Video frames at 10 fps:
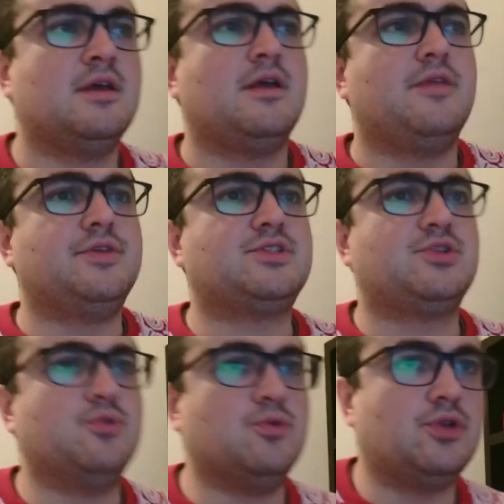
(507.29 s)
This
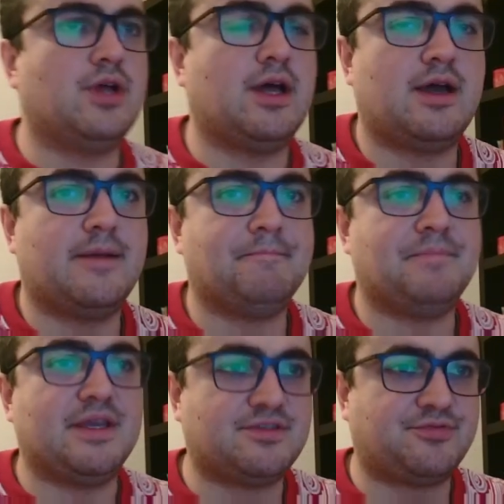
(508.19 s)
tool, um,
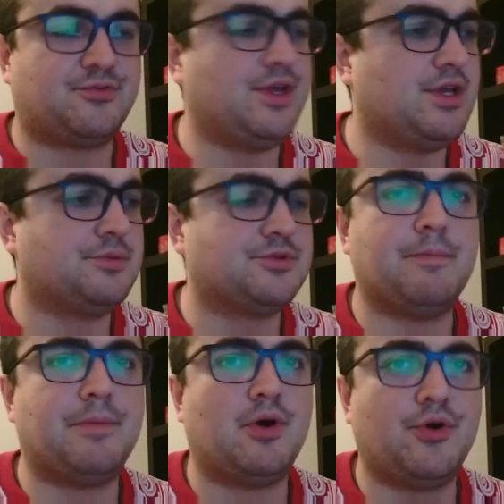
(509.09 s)
it's free up to a
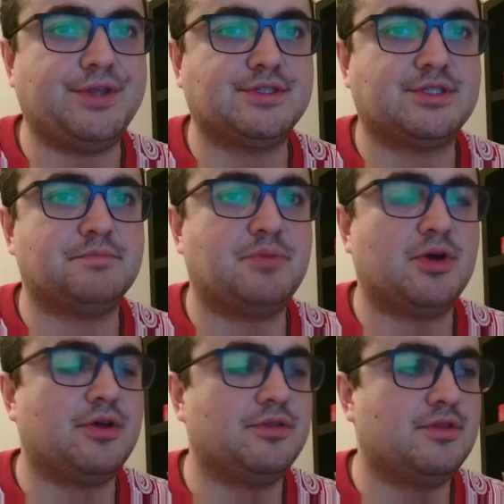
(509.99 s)
point,
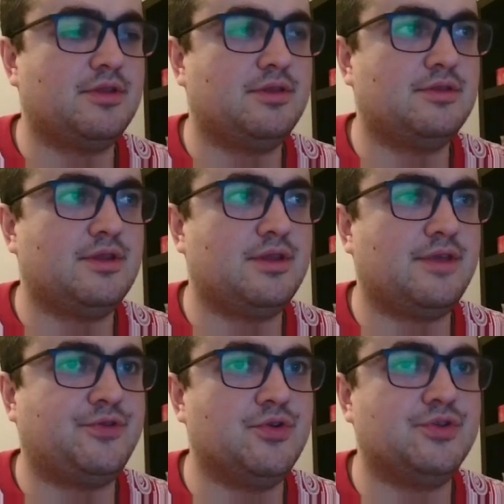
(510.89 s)
but
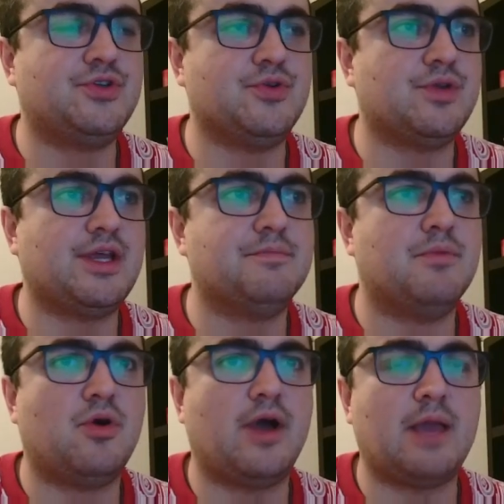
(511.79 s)
if you do need
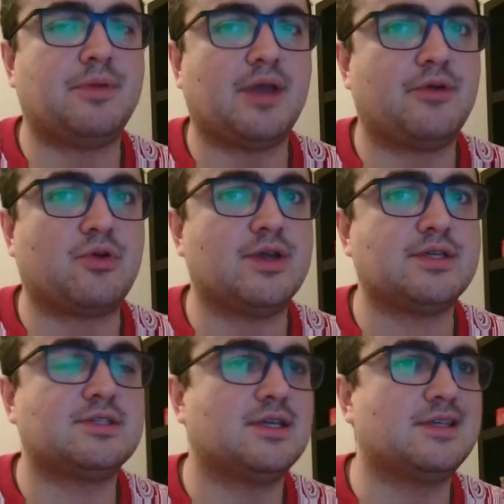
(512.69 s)
more API
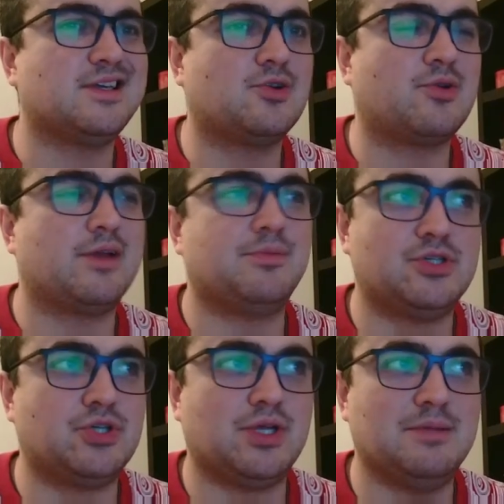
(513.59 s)
requests, it's incredibly
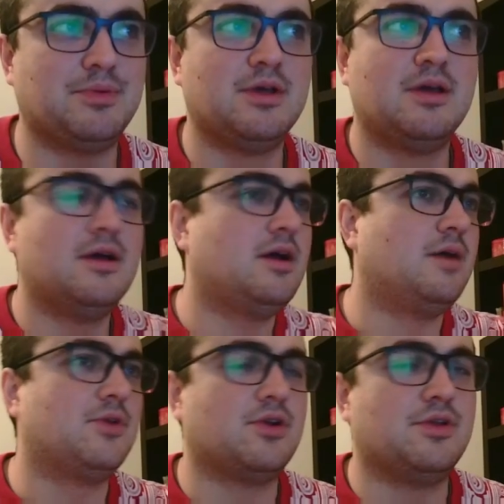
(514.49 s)
cheap. I'm
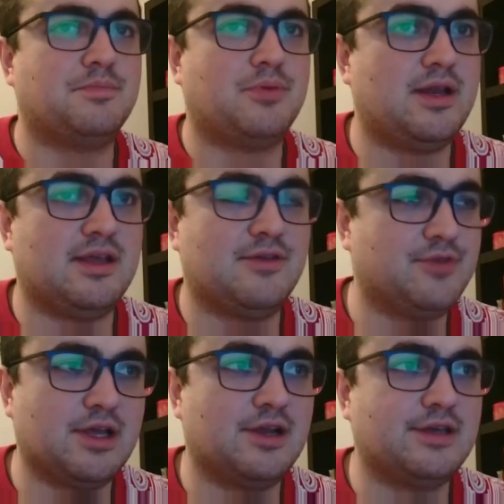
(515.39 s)
not going to put any
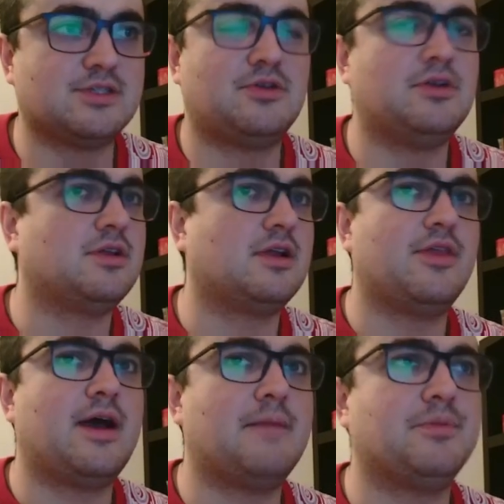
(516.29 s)
affiliate links or anything like
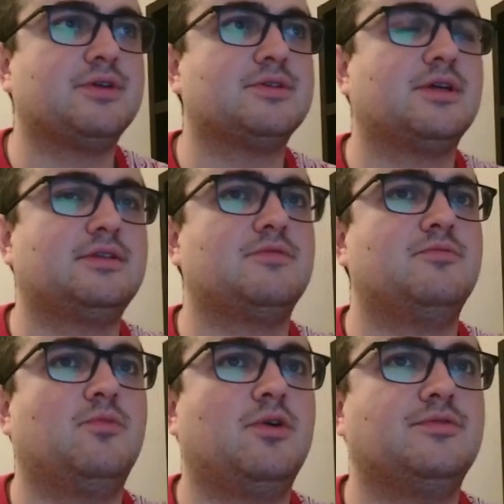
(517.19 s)
that because I
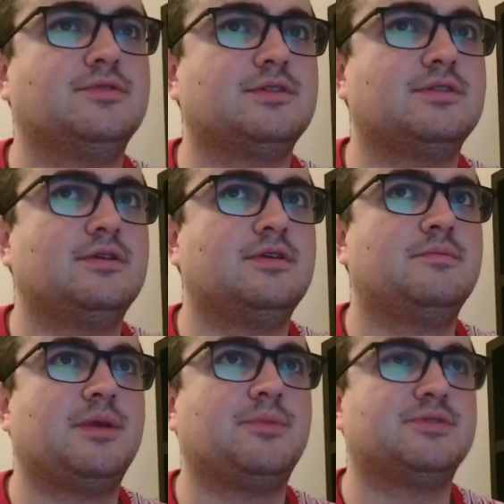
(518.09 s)
don't want
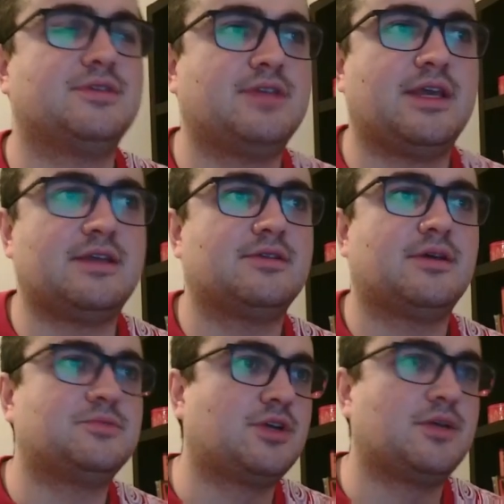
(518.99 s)
people to think that
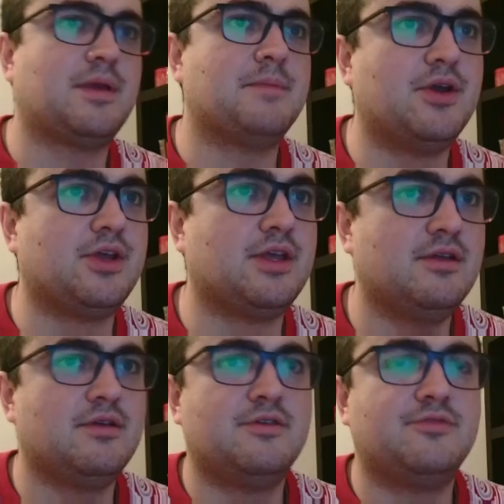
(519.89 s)
I'm trying to make
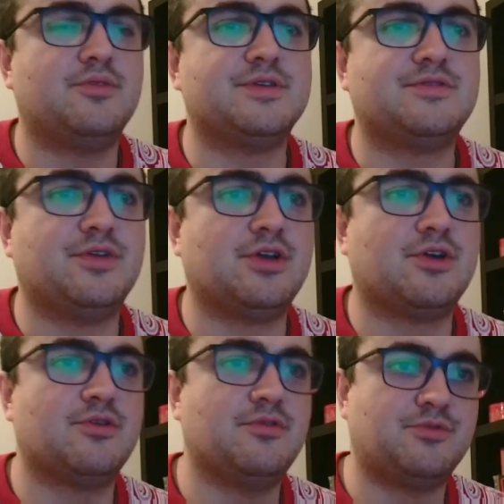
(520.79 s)
money from this
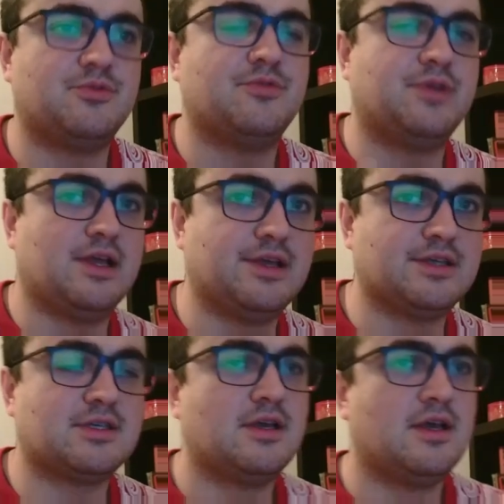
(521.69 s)
video through affiliate
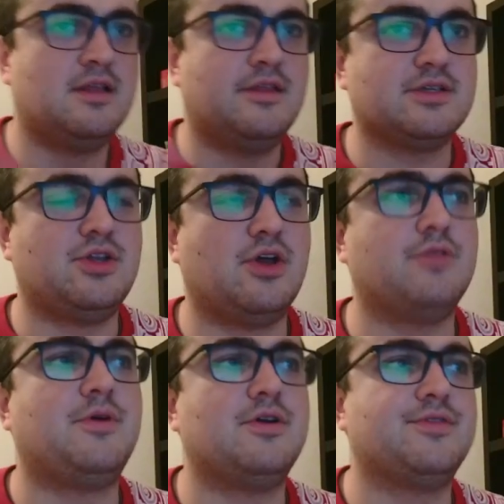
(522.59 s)
links. That's not the
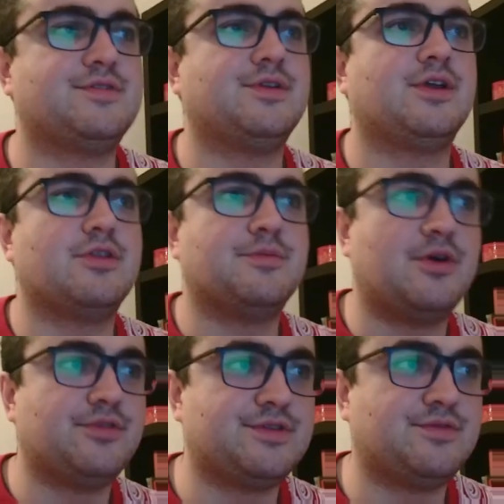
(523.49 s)
point of this video. The
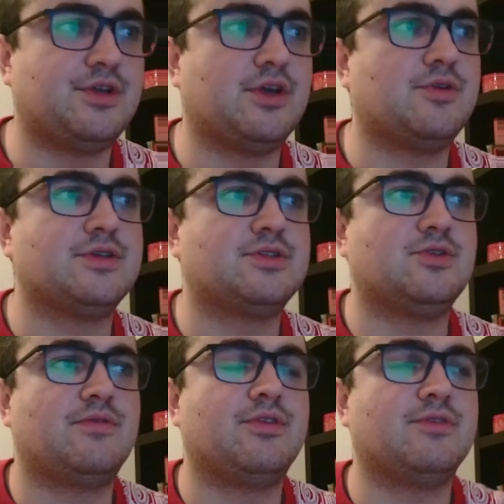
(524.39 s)
point of this video is to do
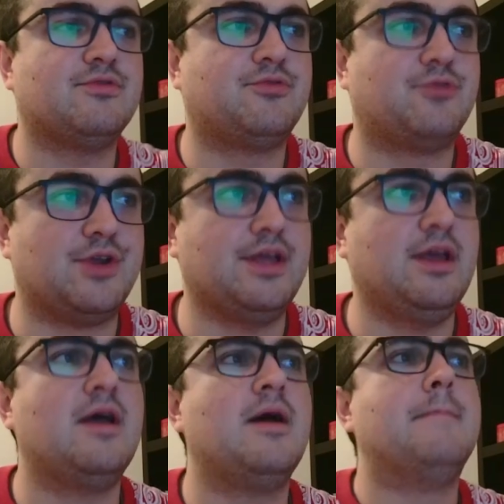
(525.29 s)
everything for free.
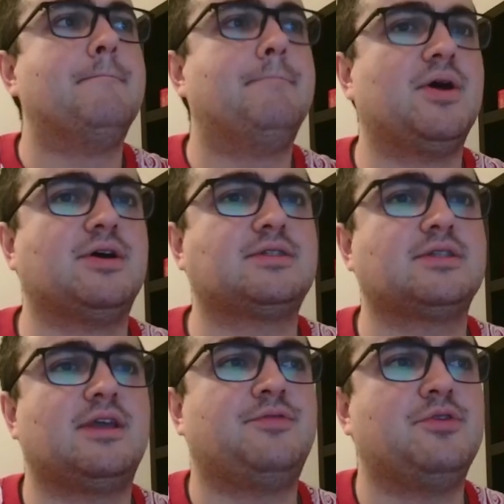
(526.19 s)
But
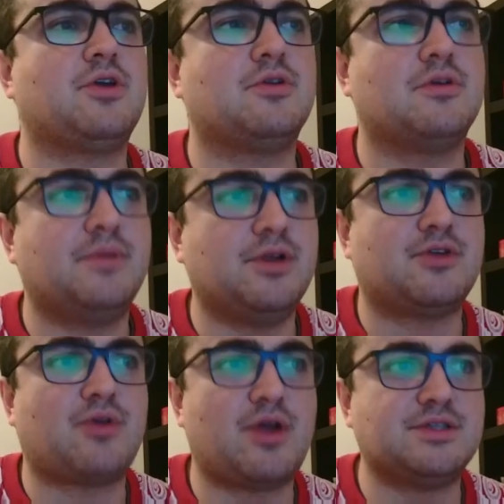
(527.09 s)
if you go completely
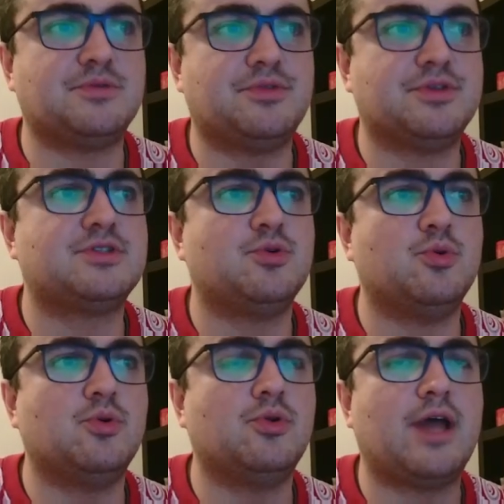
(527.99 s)
crazy with this
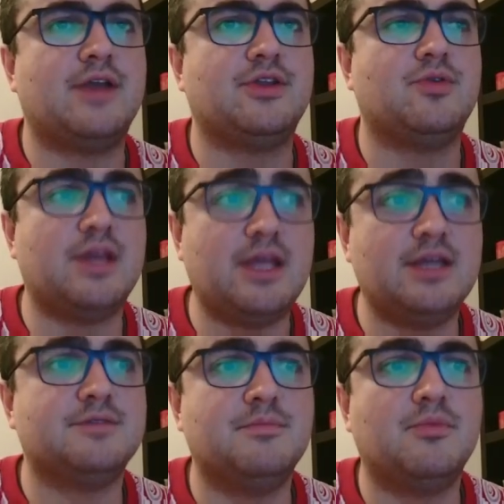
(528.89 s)
tool and you
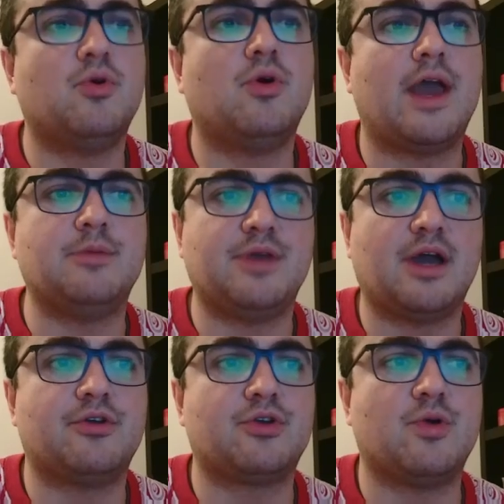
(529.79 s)
need more API
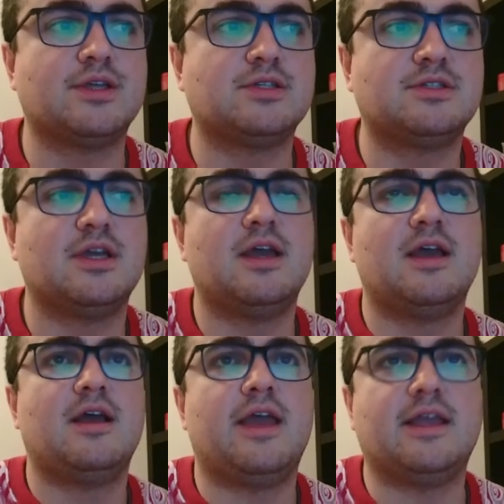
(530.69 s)
requests,
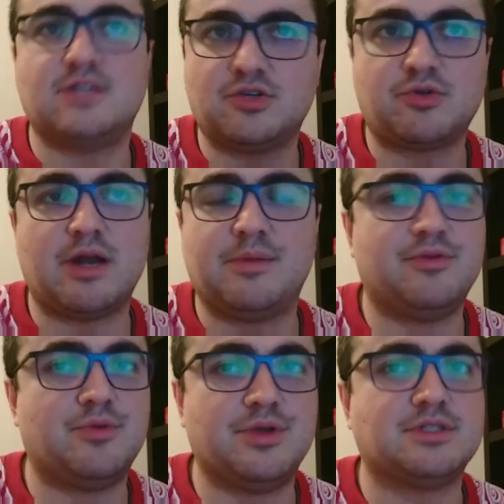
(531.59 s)
it's incredibly
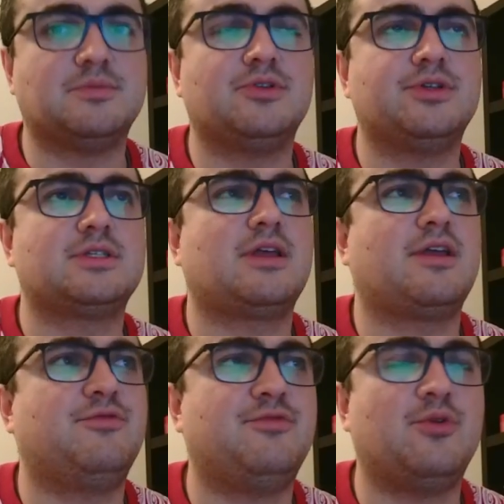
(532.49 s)
reasonable. It's like
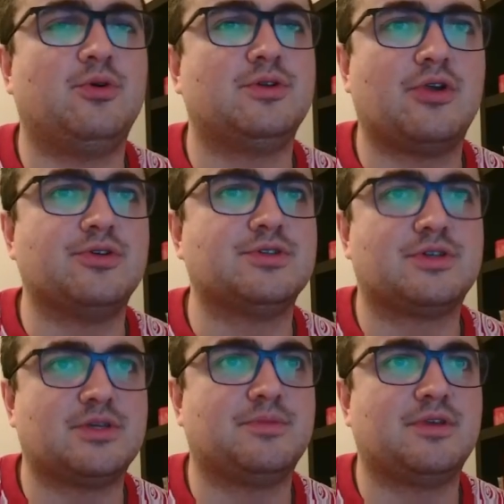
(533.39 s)
$4 or
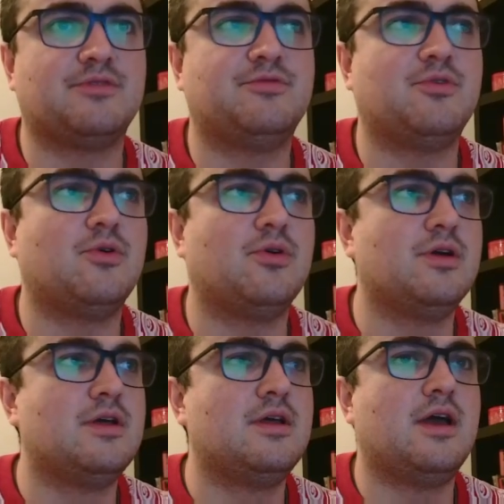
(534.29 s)
something for
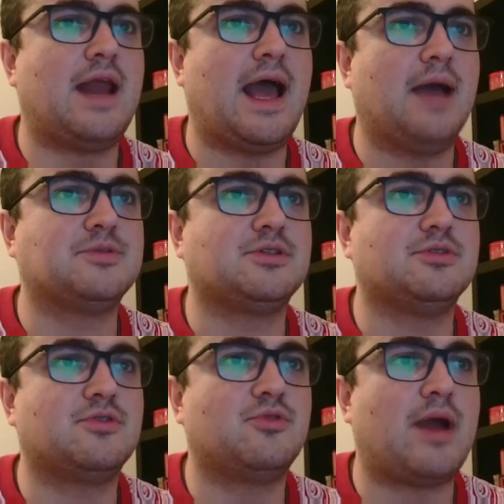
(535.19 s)
an
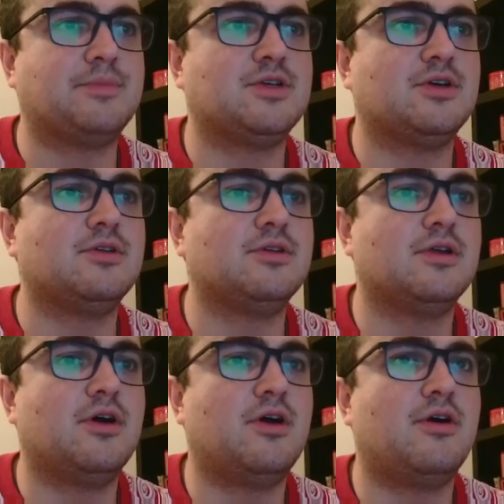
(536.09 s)
absolute crap
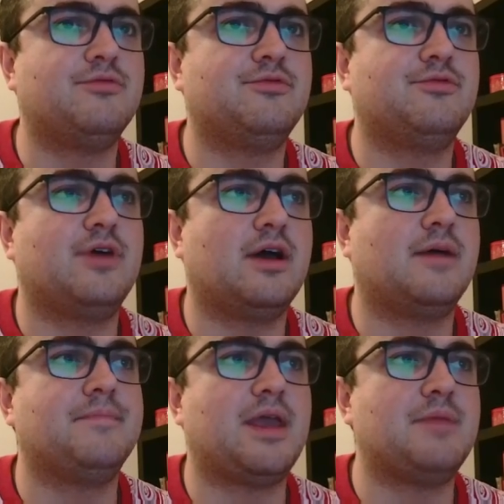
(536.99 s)
ton of
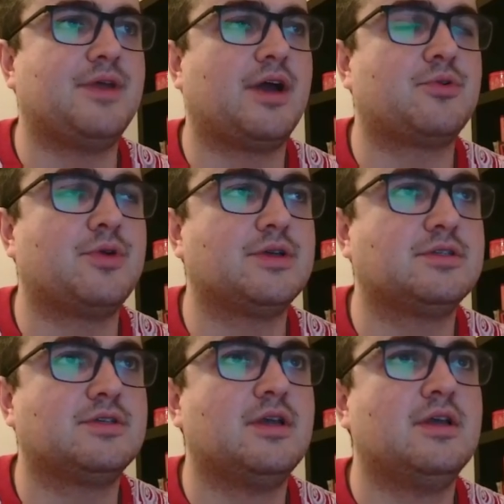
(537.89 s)
um, API
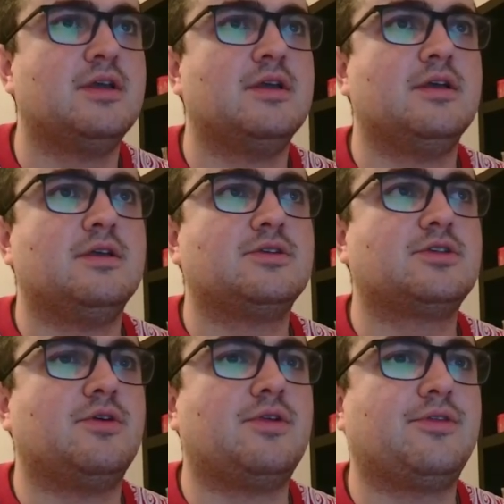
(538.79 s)
requests.
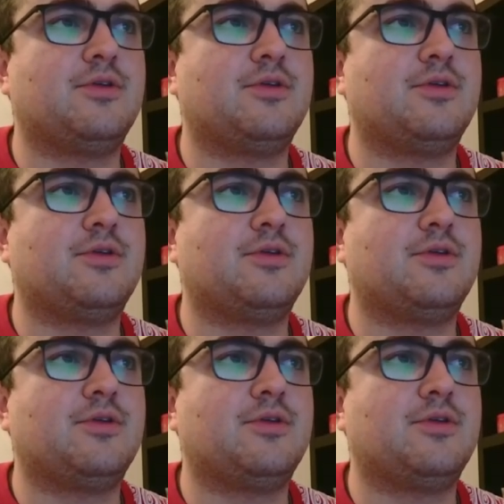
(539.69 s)
So another thing we